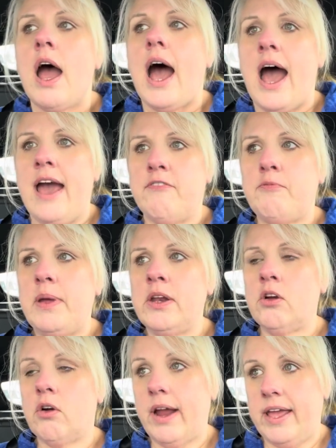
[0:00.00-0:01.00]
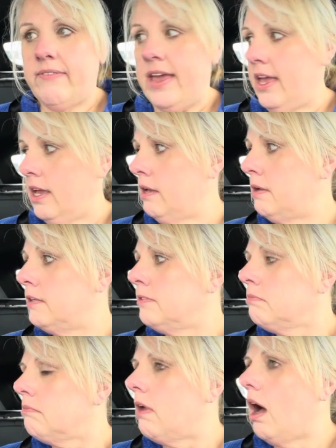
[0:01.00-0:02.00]
I've been craving,
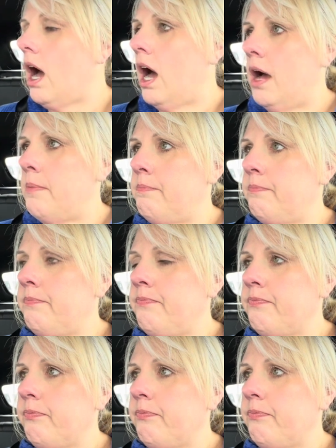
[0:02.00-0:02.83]
um,